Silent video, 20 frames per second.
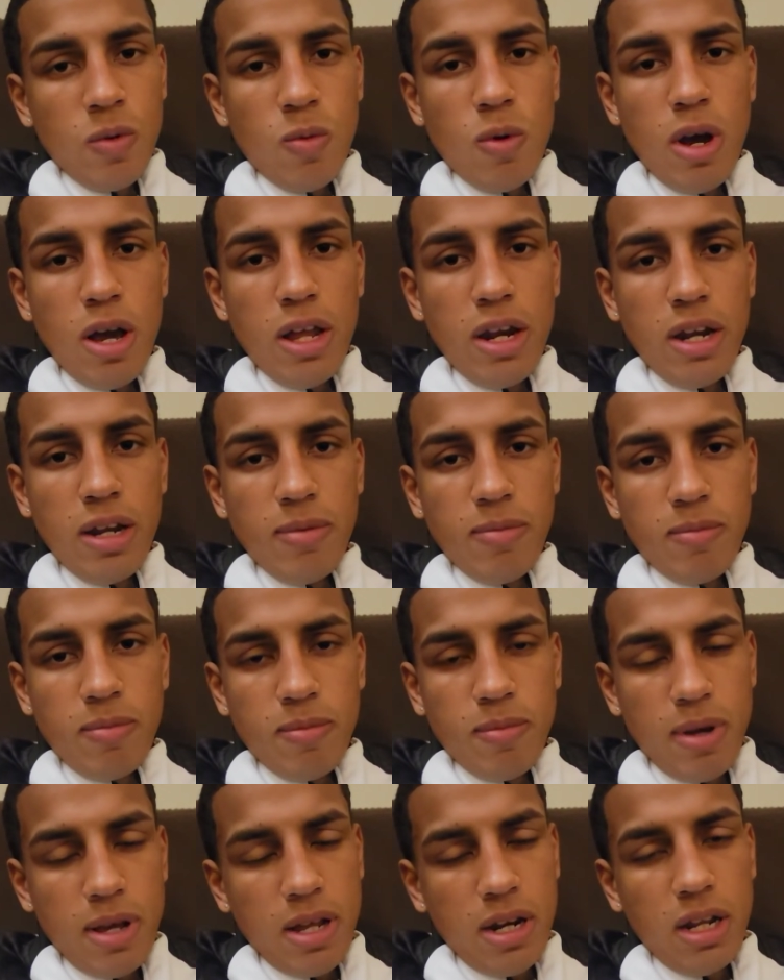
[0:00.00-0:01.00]
waiting
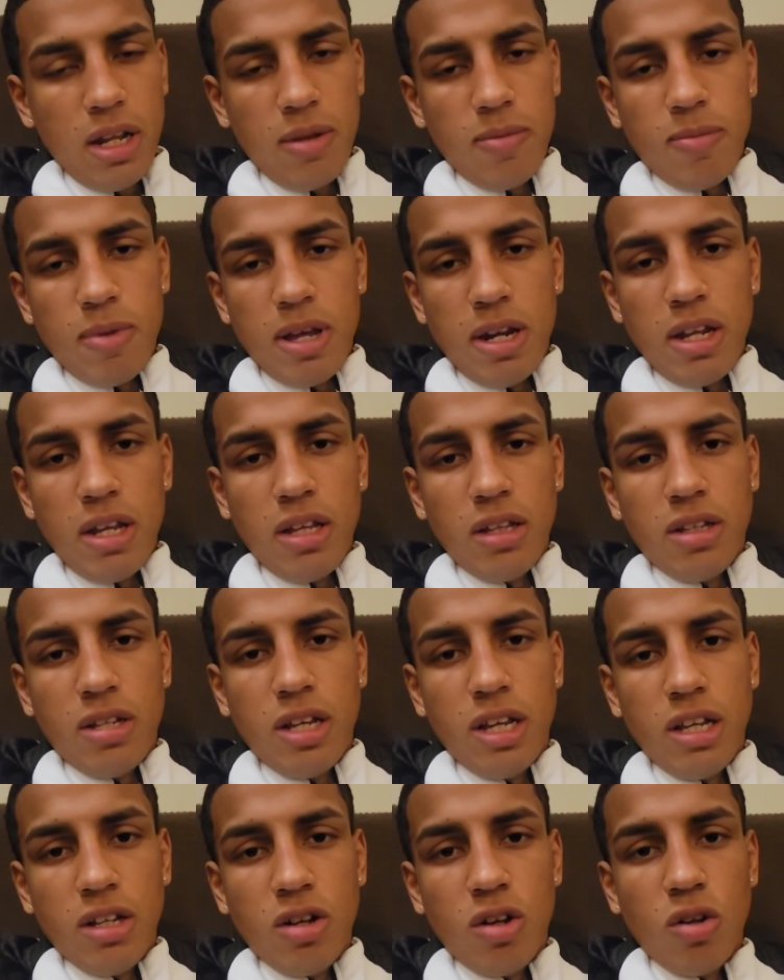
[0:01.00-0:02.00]
many many
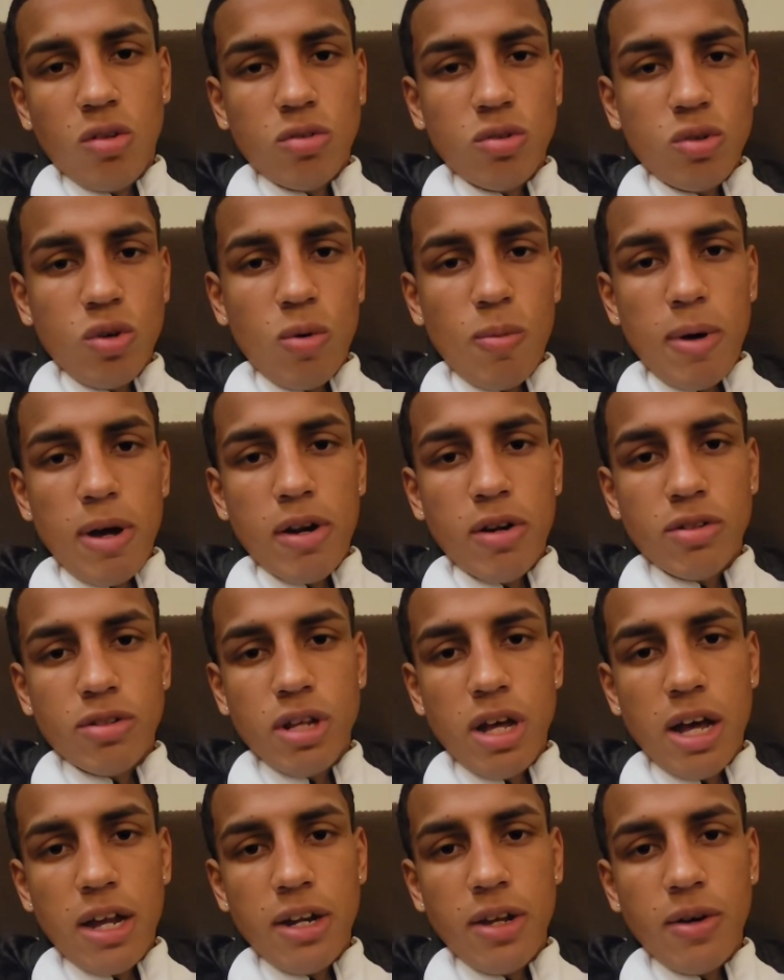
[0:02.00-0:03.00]
things of Omar
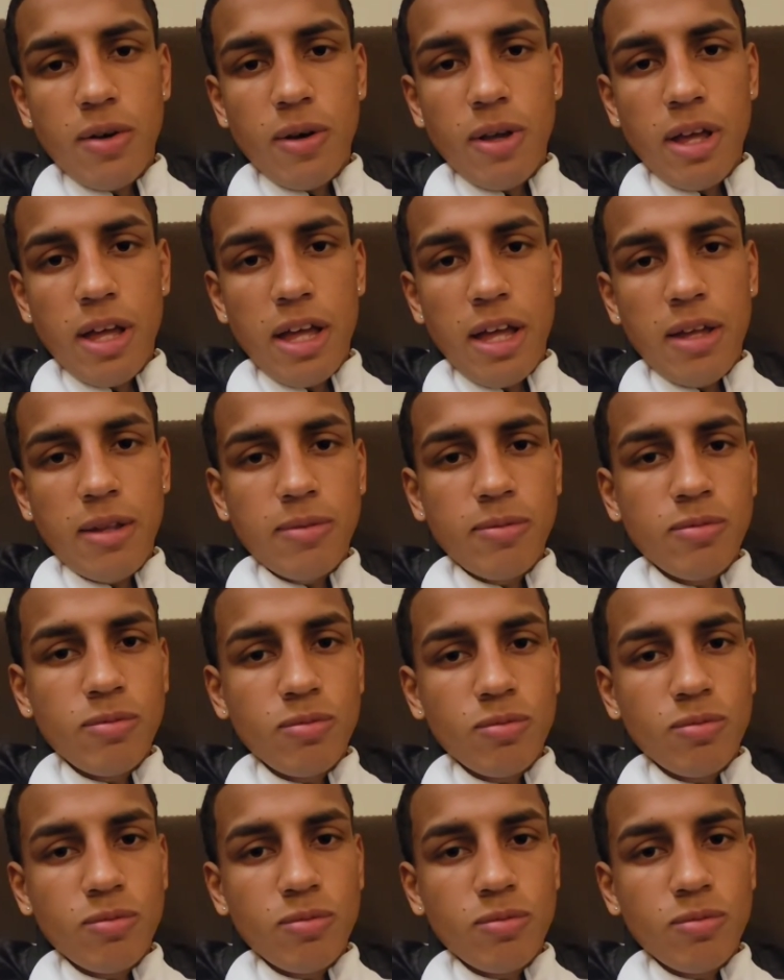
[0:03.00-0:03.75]
Rosario and